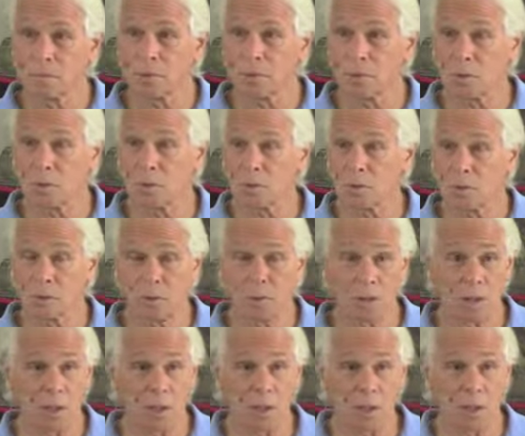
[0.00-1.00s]
So
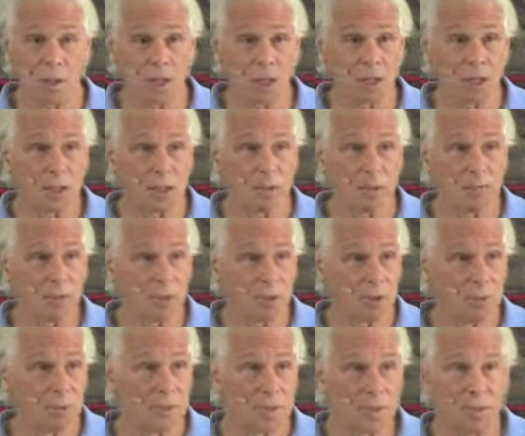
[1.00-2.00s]
they are not
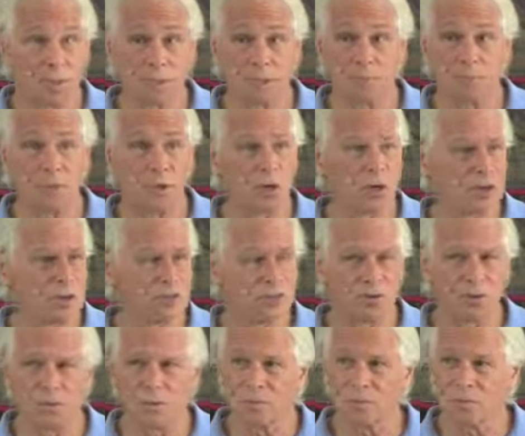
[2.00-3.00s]
permanently part
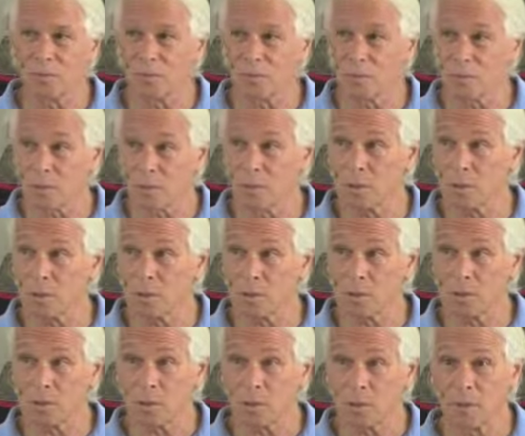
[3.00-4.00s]
of you, right?
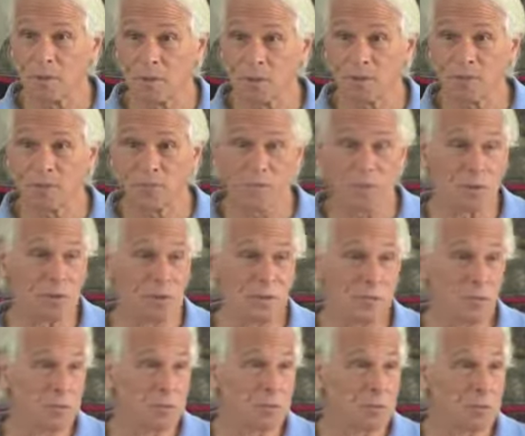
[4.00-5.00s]
I mean, if
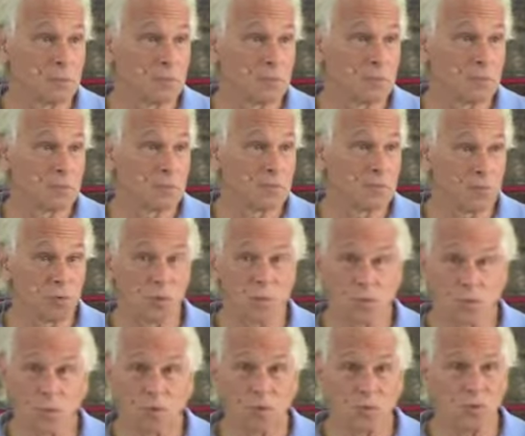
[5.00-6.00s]
you
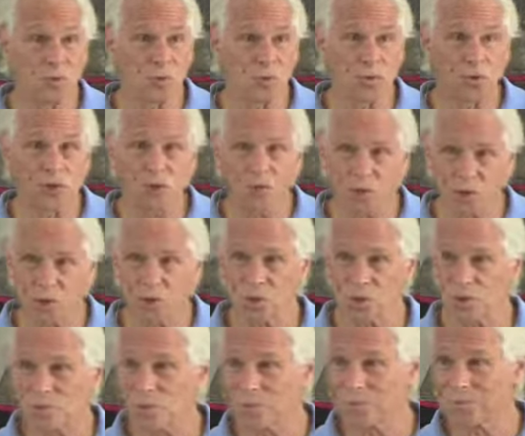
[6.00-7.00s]
were born with all your
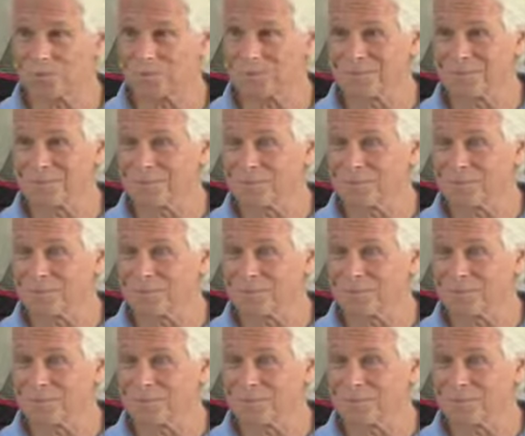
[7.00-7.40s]
issues,